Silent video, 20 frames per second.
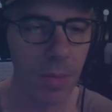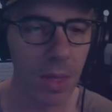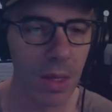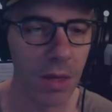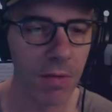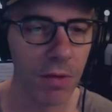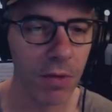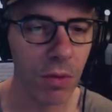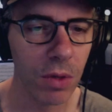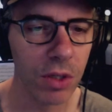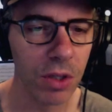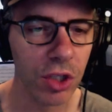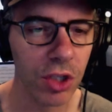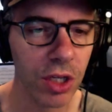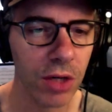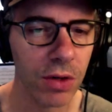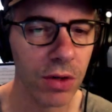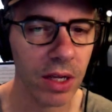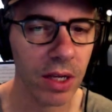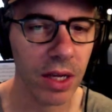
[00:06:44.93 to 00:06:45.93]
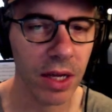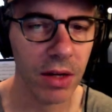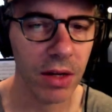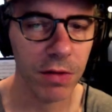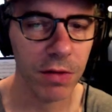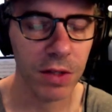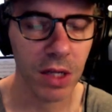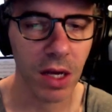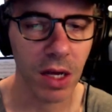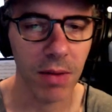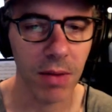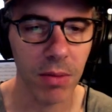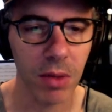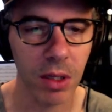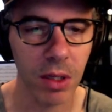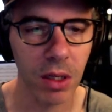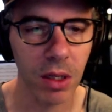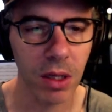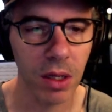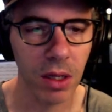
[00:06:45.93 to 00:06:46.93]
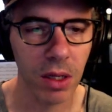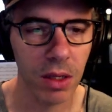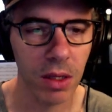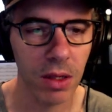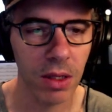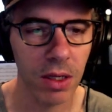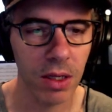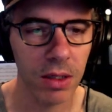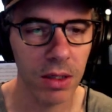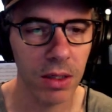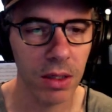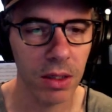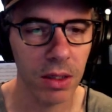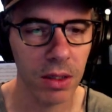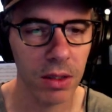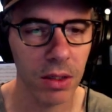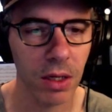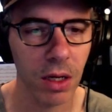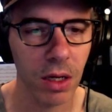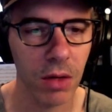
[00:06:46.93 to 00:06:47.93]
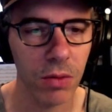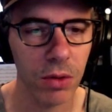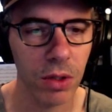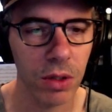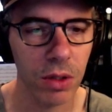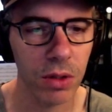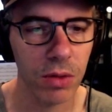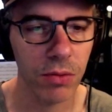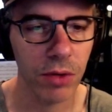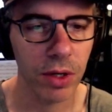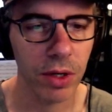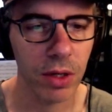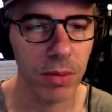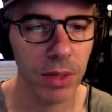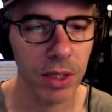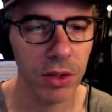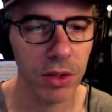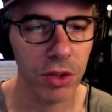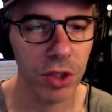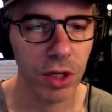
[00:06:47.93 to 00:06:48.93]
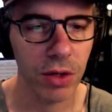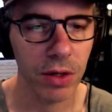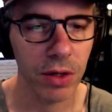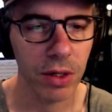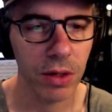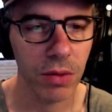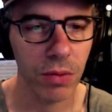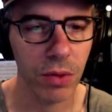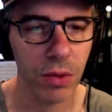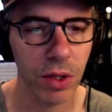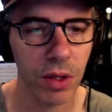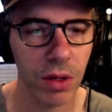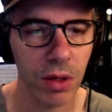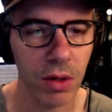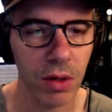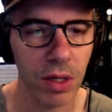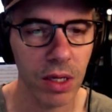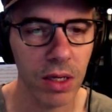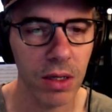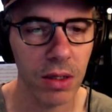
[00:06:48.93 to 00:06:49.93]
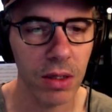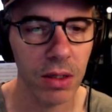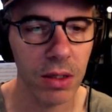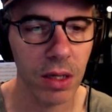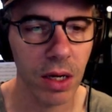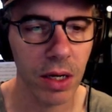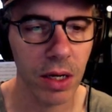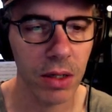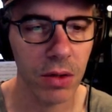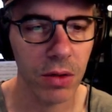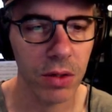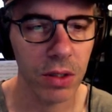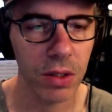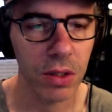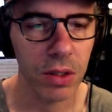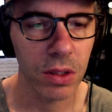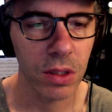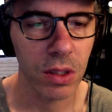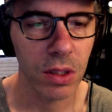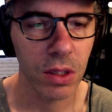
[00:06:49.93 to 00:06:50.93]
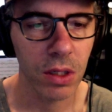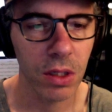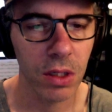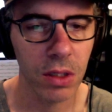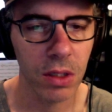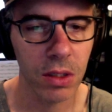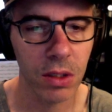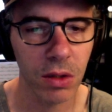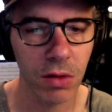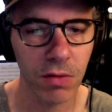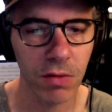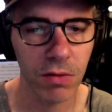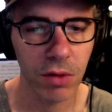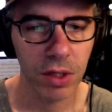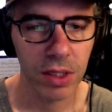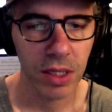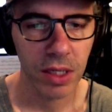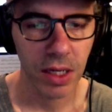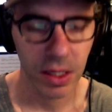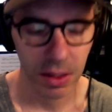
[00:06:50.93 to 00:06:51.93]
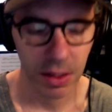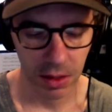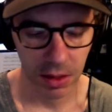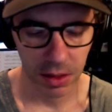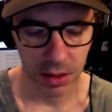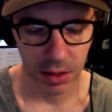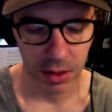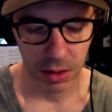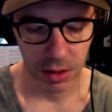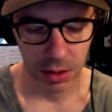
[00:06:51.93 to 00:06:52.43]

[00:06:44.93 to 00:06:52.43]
If you want to share it ahead of time, then I would recommend sharing with a hidden diagnosis. So if we take this